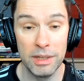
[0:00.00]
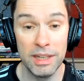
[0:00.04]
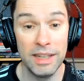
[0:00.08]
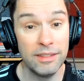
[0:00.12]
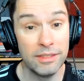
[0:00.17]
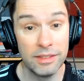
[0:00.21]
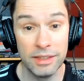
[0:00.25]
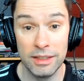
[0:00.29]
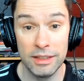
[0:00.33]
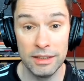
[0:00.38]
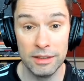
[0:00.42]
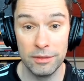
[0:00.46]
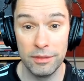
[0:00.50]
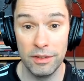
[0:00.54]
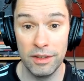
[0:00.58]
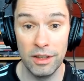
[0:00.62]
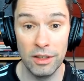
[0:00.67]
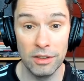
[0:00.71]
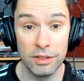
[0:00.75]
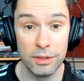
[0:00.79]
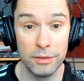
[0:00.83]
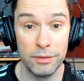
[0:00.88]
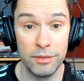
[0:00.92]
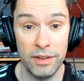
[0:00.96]
believes in his
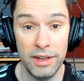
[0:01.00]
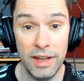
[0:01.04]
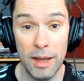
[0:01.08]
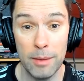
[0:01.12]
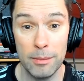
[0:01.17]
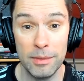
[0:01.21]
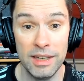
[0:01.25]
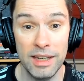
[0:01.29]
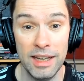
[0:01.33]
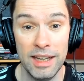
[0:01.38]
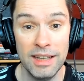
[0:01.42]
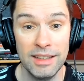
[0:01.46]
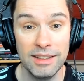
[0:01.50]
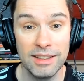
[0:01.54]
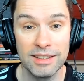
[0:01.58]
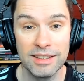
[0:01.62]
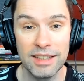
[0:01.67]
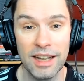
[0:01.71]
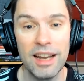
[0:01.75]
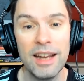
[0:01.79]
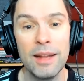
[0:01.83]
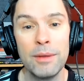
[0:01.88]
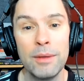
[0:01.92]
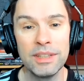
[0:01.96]
philosophy. I mean, he
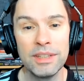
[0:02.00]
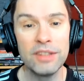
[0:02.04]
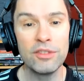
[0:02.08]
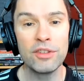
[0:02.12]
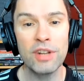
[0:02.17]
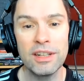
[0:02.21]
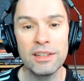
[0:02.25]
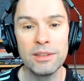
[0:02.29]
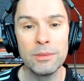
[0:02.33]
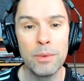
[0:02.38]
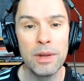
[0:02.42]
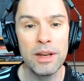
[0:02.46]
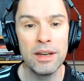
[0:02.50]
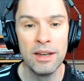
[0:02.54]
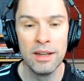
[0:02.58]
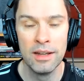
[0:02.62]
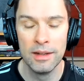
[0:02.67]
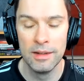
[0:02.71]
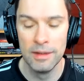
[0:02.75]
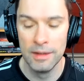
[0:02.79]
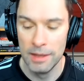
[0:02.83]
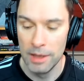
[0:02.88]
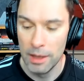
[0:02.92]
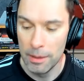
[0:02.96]
decided, it was interesting when
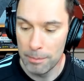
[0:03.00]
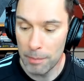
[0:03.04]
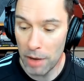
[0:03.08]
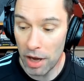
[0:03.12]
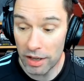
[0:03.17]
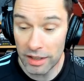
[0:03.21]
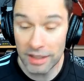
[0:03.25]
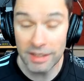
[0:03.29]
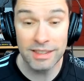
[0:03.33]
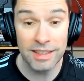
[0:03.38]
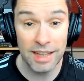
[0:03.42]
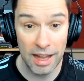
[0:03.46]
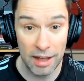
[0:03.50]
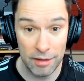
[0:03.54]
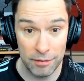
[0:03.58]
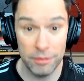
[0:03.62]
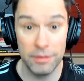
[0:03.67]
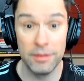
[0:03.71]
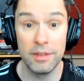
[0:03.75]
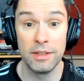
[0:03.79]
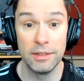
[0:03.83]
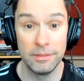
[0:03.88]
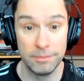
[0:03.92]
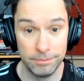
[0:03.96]
Marcus
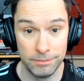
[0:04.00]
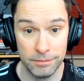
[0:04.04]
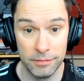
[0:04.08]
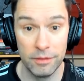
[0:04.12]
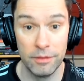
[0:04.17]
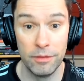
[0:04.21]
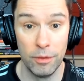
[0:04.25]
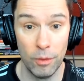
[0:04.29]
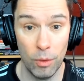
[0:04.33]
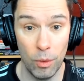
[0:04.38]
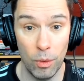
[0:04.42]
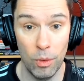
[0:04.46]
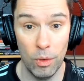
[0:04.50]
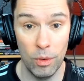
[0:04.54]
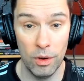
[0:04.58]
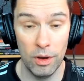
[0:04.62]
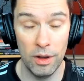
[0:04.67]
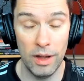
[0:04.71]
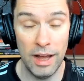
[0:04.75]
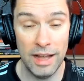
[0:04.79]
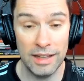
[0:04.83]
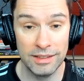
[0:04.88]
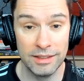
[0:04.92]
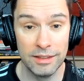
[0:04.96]
left
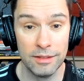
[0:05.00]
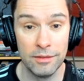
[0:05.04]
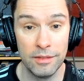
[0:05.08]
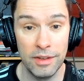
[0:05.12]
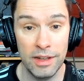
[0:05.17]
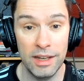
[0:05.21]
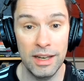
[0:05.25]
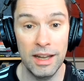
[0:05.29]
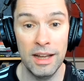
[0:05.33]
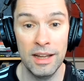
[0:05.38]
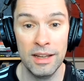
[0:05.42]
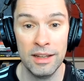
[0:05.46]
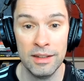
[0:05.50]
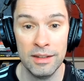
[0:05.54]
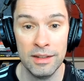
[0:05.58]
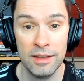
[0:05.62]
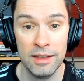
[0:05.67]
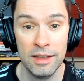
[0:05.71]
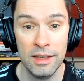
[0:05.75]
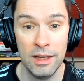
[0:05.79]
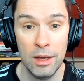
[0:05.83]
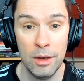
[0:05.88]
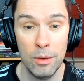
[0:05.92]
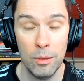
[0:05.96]
for Aston Villa.
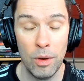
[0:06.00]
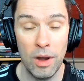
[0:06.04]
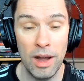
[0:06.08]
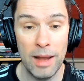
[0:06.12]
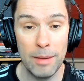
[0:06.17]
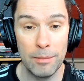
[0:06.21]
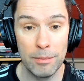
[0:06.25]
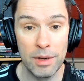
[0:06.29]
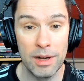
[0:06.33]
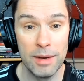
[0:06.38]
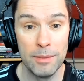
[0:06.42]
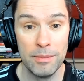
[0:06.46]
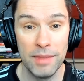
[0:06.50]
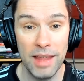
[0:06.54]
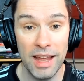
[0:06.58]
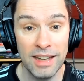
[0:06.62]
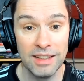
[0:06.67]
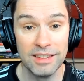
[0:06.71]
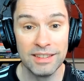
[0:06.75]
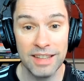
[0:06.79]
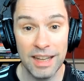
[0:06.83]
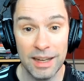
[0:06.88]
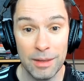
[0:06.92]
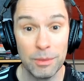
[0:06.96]
What Amorim
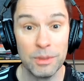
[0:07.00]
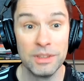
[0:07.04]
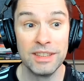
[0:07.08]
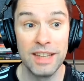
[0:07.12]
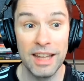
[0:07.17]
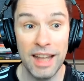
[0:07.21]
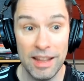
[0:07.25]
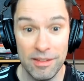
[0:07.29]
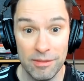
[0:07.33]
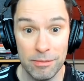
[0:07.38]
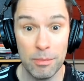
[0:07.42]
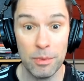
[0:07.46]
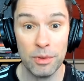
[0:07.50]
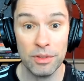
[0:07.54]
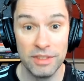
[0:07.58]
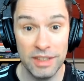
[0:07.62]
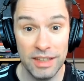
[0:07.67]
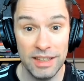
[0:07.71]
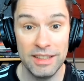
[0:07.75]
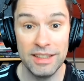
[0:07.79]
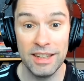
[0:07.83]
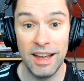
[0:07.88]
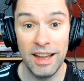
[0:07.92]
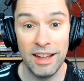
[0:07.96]
then said gave more
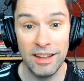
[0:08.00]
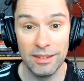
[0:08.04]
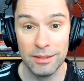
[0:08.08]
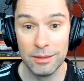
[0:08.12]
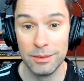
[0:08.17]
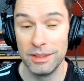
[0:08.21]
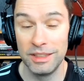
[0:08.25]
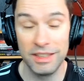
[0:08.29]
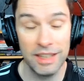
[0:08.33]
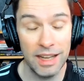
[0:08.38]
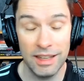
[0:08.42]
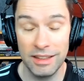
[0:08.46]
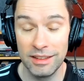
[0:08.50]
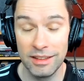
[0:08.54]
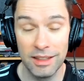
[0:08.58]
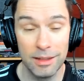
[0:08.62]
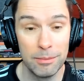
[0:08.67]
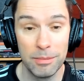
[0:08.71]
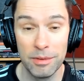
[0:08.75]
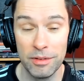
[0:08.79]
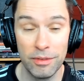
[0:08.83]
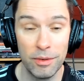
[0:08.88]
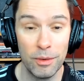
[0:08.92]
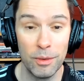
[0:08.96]
detail, which he hadn't done
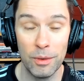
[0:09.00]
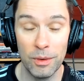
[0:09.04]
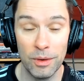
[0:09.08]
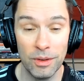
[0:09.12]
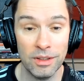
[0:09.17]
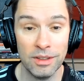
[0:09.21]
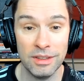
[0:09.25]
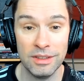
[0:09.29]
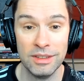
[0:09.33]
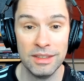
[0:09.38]
before,